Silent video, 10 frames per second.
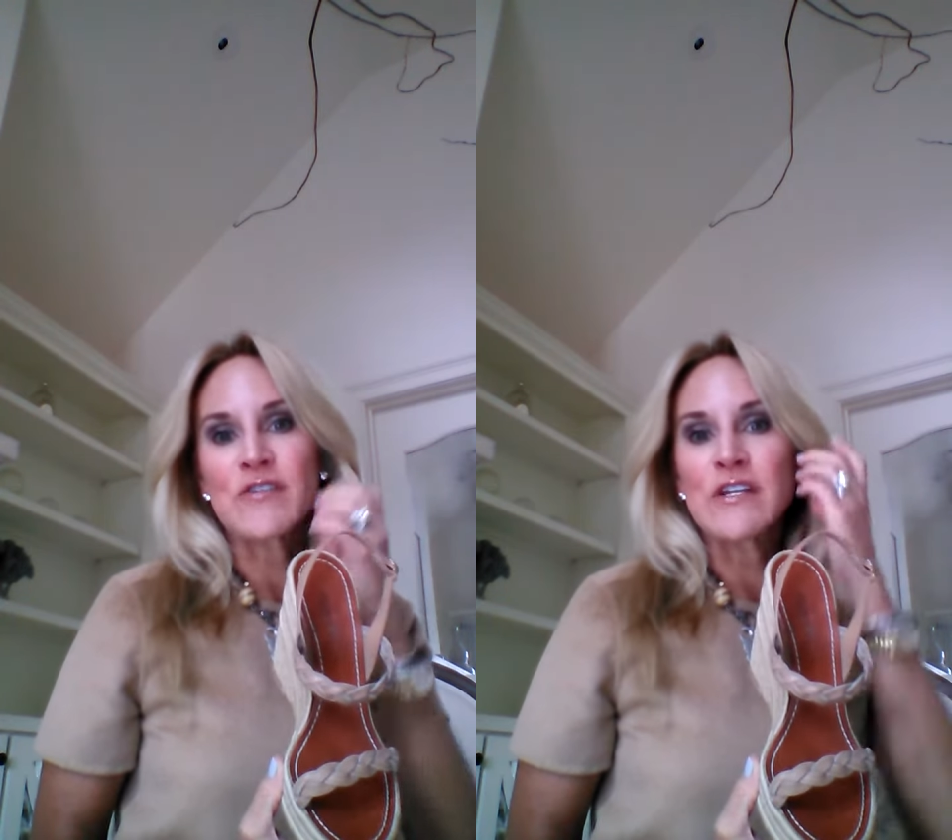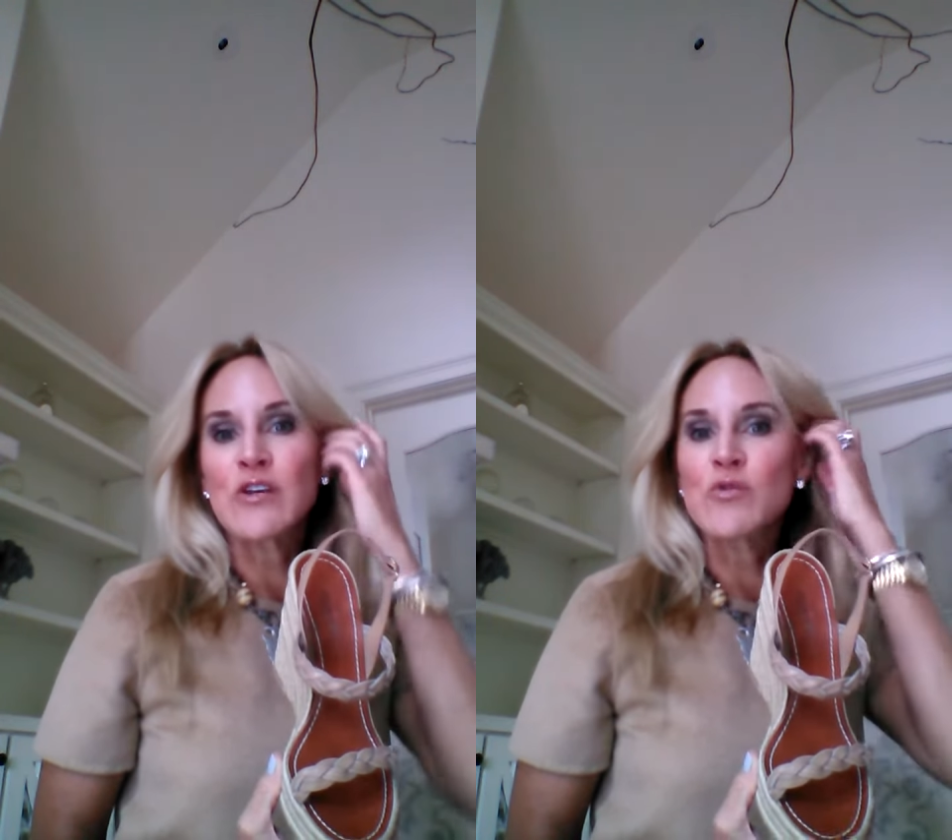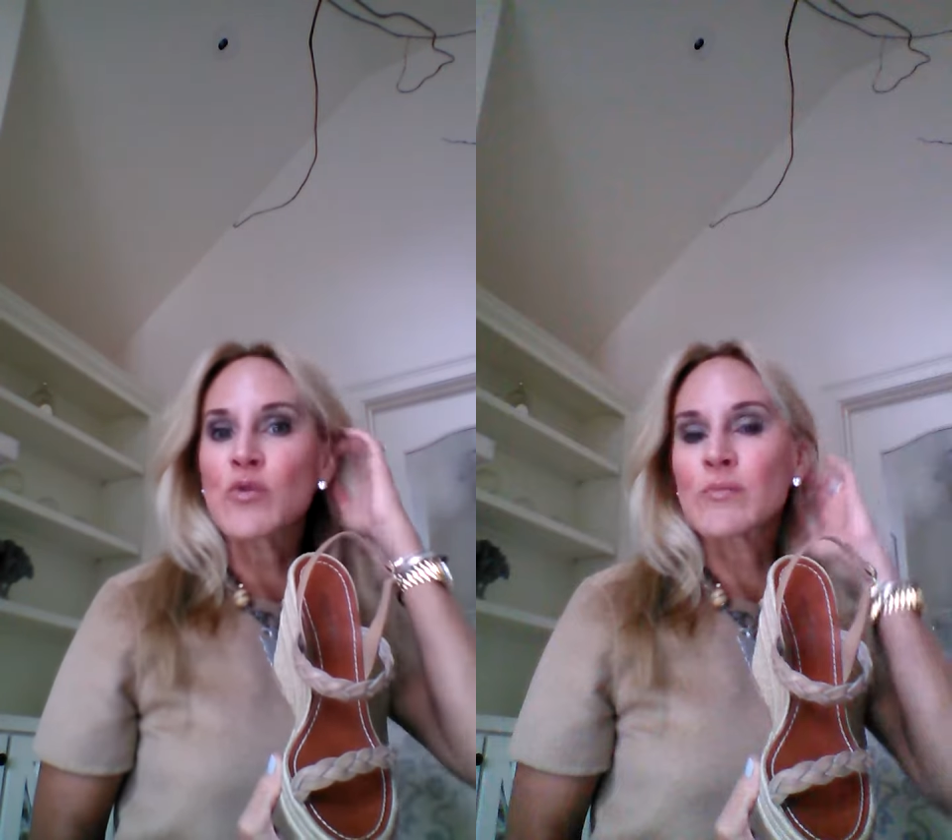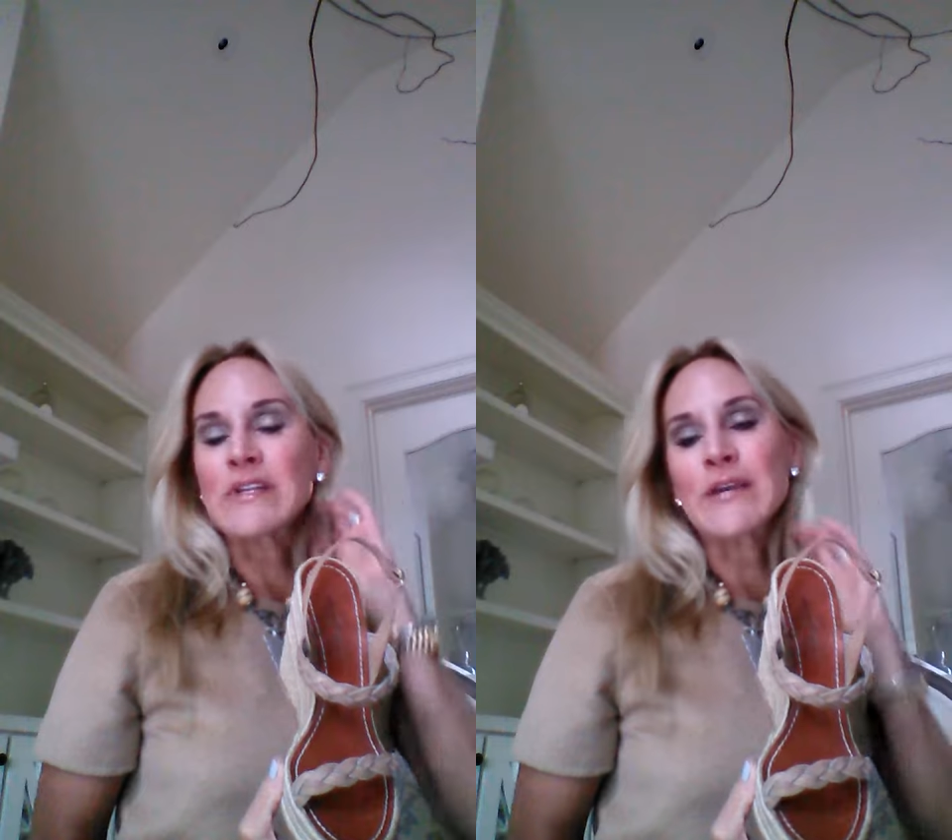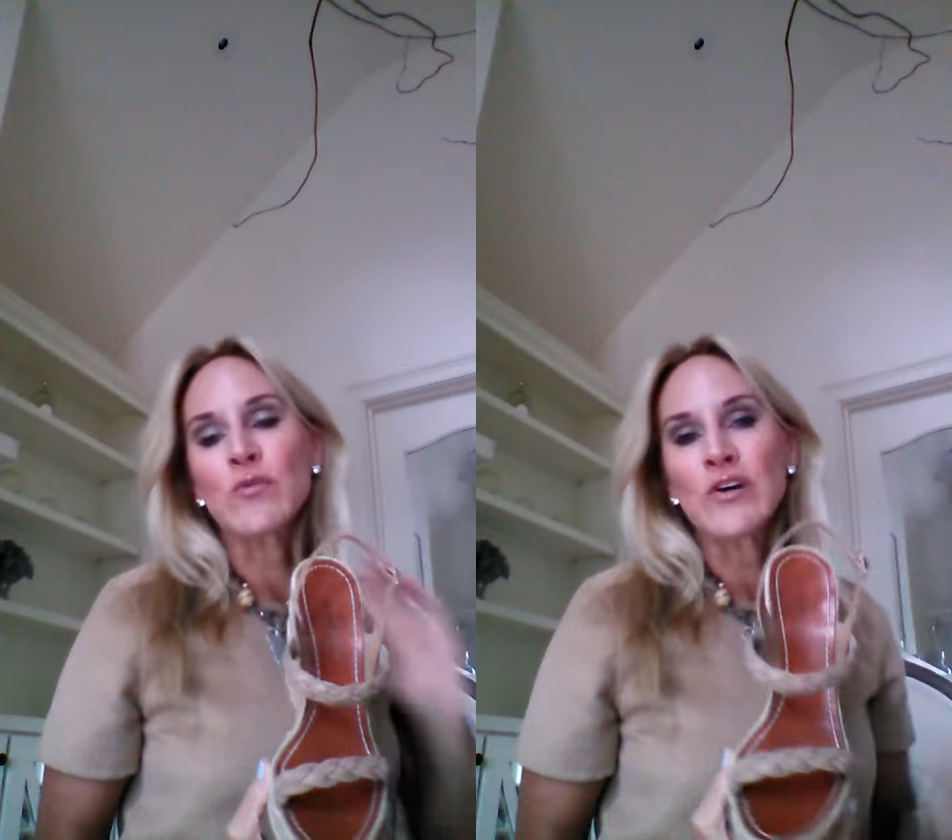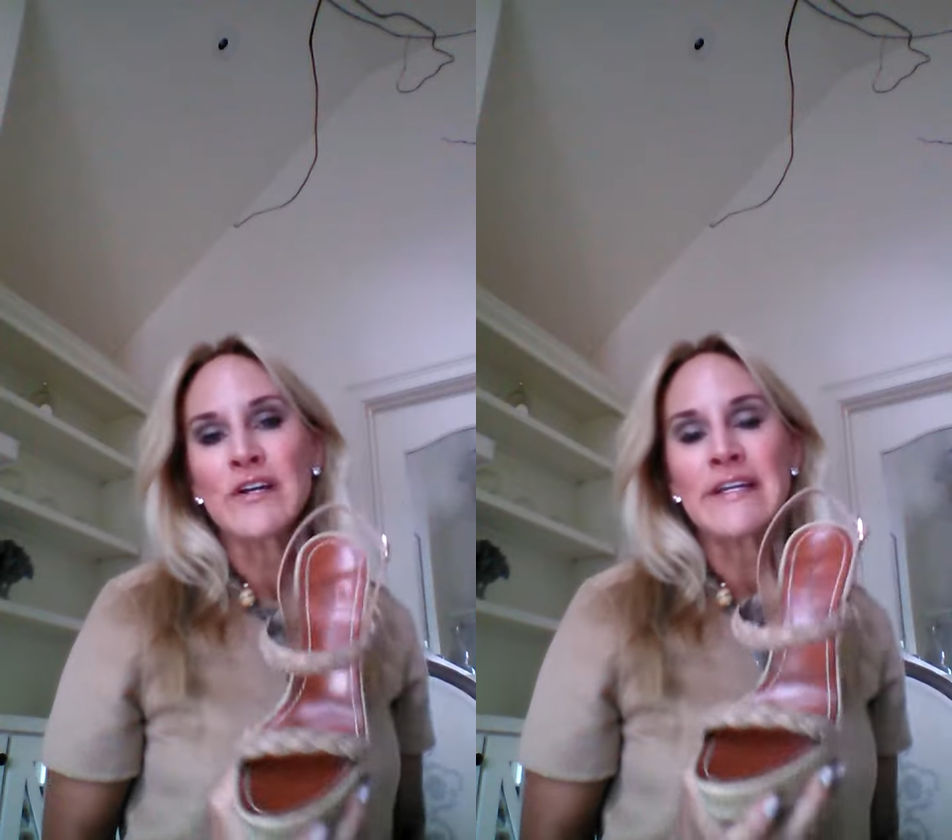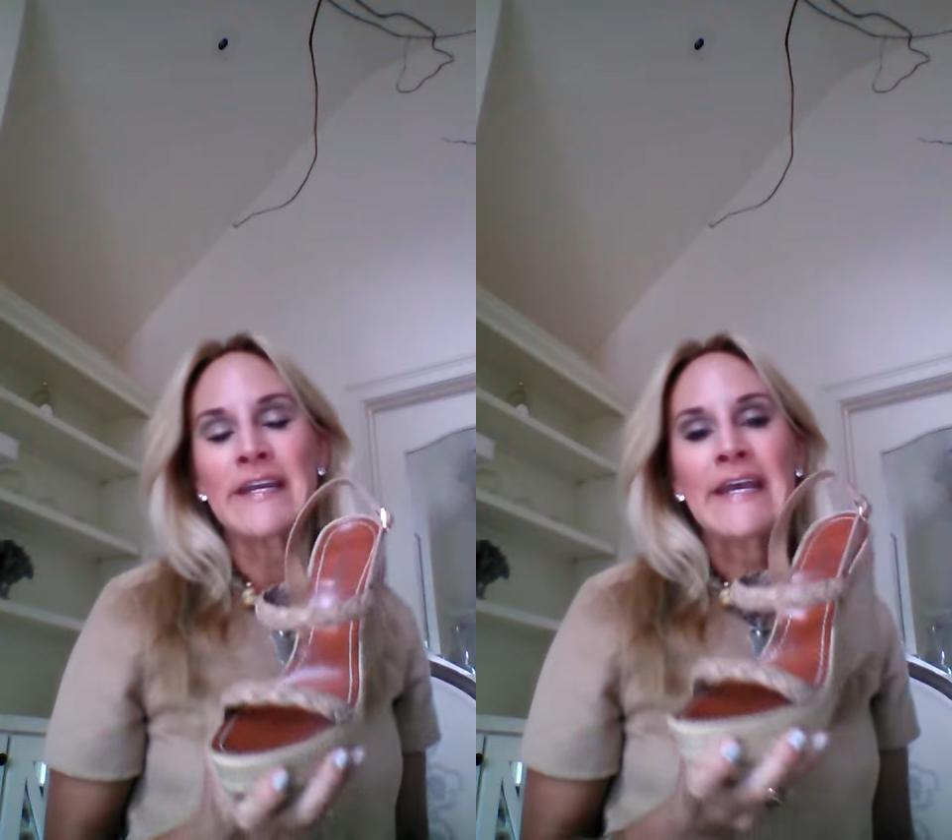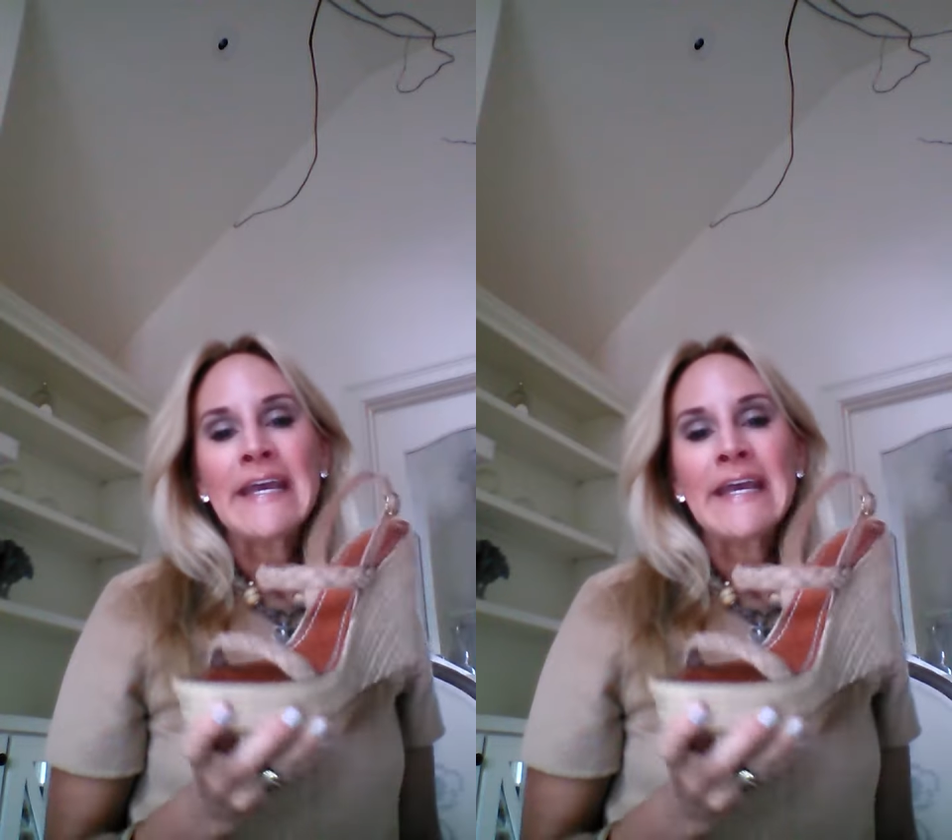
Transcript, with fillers: than you normally would.